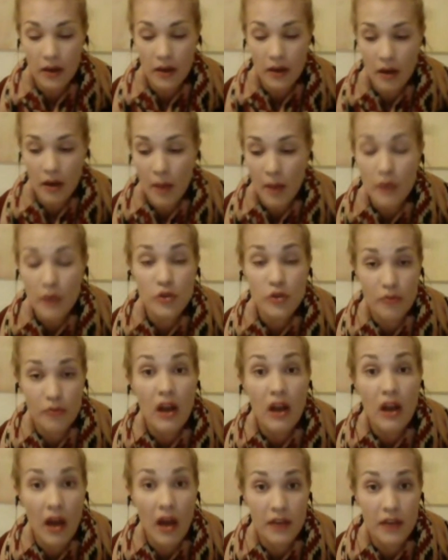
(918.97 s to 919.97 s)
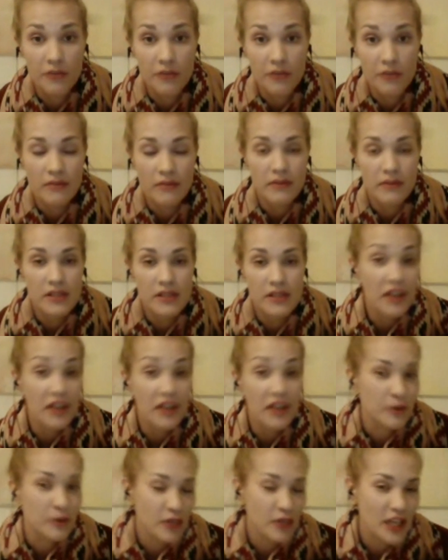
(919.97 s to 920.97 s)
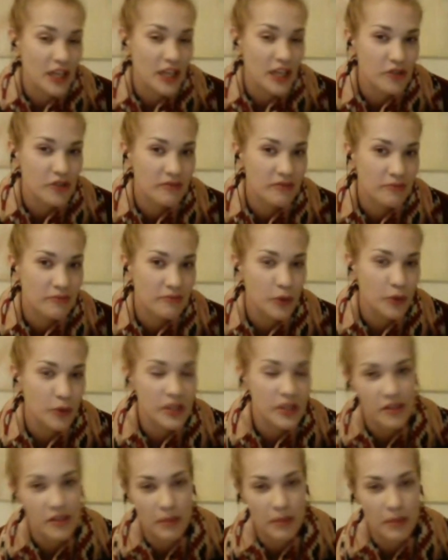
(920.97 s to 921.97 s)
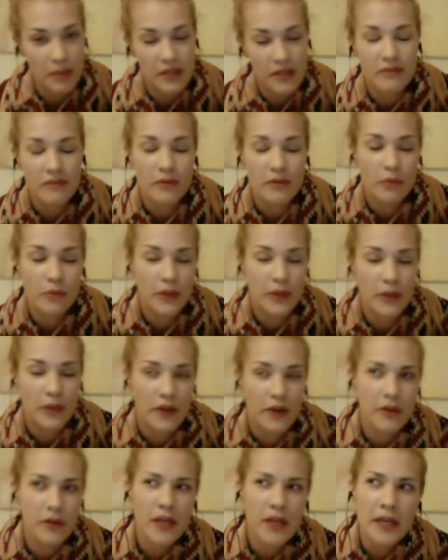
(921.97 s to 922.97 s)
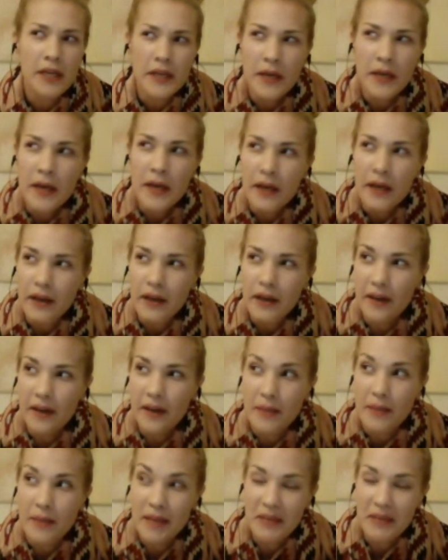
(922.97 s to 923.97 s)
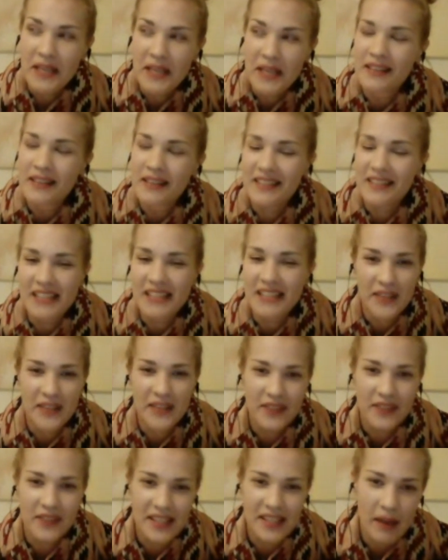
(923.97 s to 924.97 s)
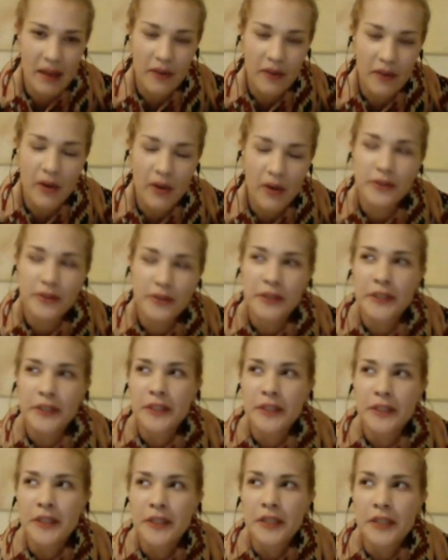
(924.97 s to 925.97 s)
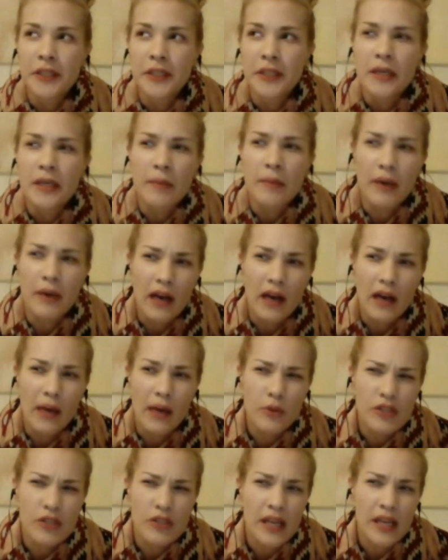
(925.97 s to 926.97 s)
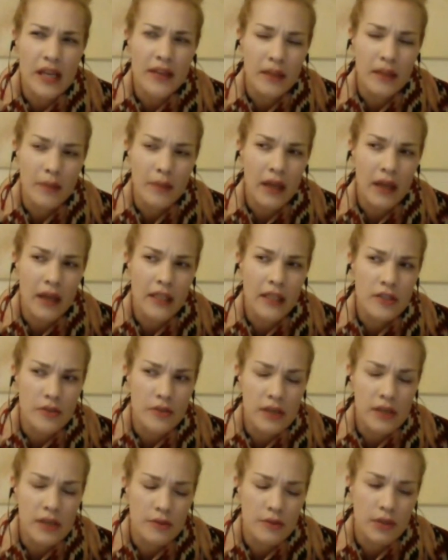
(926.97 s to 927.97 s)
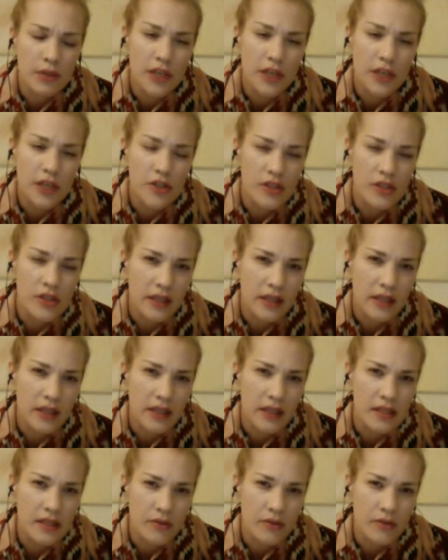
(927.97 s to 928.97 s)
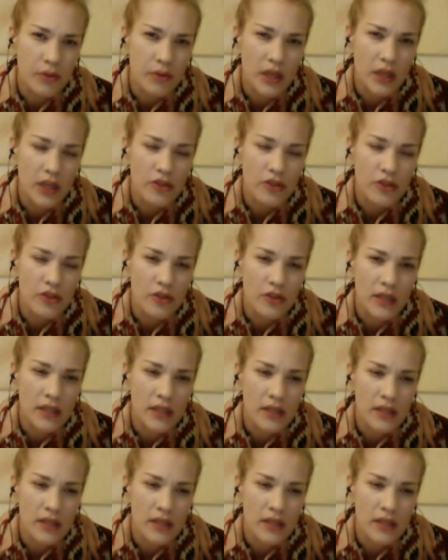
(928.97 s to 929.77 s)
amount of my life studying religion, which is a bit weird, maybe taking this background. But I would say that my interest in religious studies and religion